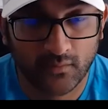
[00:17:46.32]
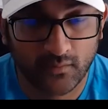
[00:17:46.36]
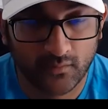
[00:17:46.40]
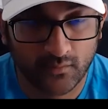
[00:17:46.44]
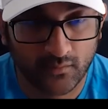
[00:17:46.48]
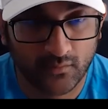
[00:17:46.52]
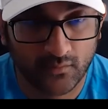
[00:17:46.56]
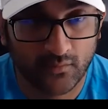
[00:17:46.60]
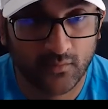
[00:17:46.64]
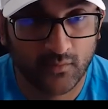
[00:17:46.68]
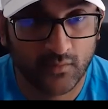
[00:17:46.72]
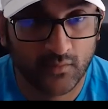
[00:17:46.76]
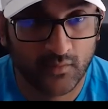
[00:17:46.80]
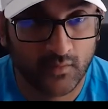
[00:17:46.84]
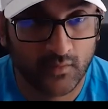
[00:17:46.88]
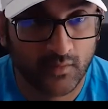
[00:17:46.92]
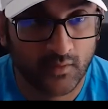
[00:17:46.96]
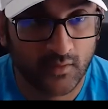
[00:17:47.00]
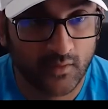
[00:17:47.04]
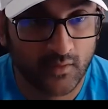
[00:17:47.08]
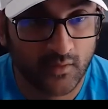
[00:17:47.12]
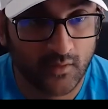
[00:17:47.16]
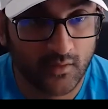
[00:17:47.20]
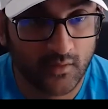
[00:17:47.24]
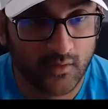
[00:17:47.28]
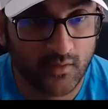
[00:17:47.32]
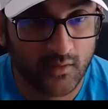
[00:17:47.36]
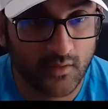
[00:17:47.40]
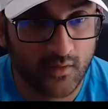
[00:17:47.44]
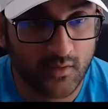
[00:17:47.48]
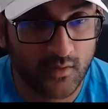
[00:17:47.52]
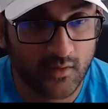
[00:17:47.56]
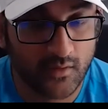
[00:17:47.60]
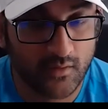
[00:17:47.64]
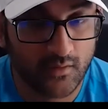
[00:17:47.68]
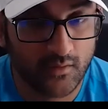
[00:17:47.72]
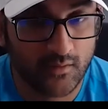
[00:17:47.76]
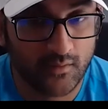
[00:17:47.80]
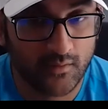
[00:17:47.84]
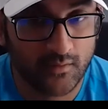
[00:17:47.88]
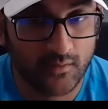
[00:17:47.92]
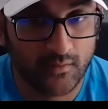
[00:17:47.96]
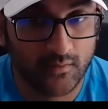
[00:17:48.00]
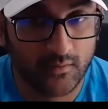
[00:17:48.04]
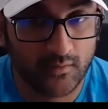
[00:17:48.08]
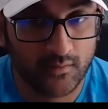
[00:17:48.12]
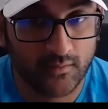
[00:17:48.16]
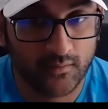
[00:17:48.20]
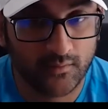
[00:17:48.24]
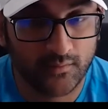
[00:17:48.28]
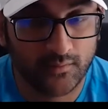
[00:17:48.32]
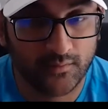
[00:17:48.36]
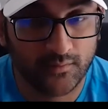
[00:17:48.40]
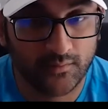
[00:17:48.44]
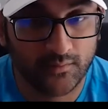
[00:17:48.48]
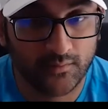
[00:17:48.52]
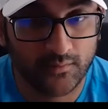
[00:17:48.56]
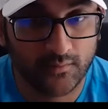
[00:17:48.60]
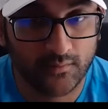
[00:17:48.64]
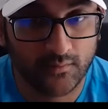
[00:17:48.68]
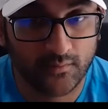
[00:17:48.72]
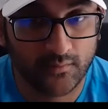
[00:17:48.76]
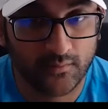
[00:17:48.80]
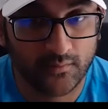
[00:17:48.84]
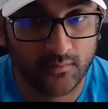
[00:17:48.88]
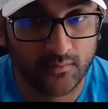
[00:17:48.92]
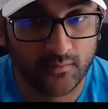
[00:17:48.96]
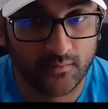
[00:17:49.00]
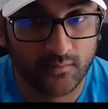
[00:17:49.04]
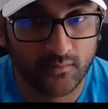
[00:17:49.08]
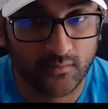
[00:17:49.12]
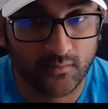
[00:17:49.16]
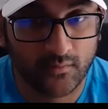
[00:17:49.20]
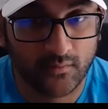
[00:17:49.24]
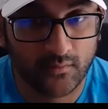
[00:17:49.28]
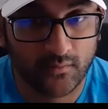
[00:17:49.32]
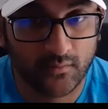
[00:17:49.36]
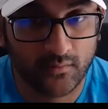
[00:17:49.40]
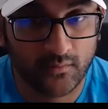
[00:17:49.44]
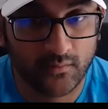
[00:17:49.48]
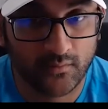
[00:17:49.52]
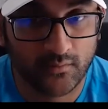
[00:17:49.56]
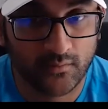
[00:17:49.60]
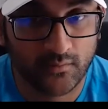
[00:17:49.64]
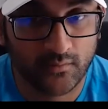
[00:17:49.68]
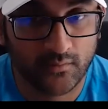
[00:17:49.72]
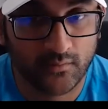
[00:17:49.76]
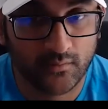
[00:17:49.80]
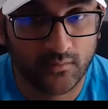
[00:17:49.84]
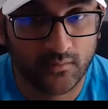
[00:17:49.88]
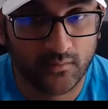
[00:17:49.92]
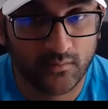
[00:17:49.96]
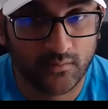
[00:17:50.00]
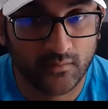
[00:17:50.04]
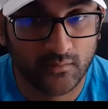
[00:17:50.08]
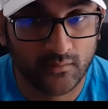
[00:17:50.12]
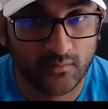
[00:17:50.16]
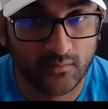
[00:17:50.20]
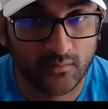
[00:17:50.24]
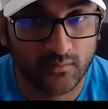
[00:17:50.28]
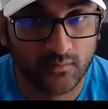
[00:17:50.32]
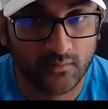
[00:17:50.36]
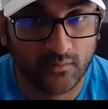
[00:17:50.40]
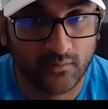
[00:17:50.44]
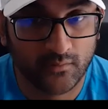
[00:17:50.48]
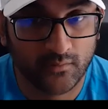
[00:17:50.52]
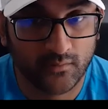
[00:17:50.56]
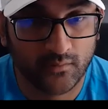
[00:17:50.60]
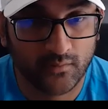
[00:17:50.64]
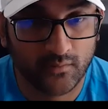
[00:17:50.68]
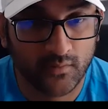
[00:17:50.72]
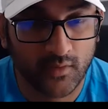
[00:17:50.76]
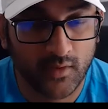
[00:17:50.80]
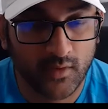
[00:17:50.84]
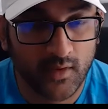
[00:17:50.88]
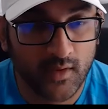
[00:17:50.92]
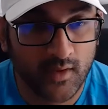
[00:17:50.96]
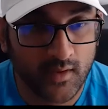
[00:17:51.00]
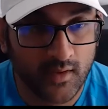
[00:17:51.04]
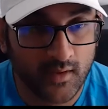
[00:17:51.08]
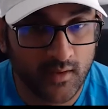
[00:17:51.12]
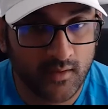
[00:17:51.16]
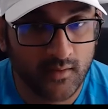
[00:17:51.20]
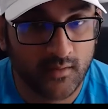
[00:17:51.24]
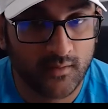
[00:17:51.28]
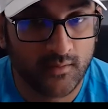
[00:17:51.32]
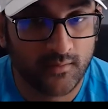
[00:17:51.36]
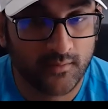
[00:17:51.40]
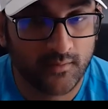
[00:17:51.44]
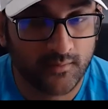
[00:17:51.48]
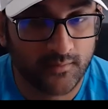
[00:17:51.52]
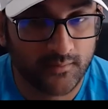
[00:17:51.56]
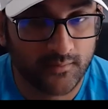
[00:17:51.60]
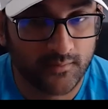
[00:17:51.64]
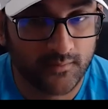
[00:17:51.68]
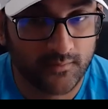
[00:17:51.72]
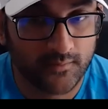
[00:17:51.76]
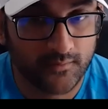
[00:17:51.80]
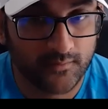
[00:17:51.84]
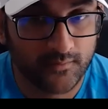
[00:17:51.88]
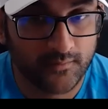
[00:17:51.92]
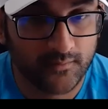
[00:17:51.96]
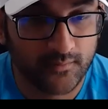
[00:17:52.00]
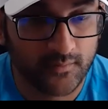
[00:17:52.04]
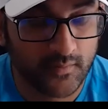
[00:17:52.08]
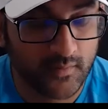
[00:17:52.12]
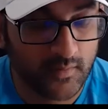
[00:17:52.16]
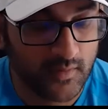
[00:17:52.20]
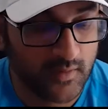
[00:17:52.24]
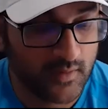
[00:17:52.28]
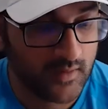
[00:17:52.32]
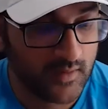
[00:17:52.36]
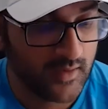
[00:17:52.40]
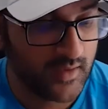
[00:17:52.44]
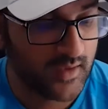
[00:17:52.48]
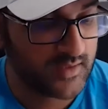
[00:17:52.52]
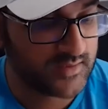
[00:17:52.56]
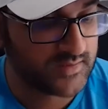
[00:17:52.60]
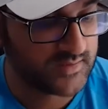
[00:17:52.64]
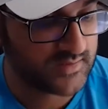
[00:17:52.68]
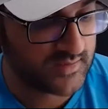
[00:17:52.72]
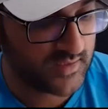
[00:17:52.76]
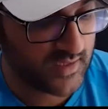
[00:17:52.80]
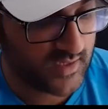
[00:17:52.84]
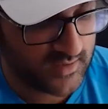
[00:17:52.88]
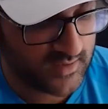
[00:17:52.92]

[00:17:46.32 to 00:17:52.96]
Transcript: The person shown says nothing.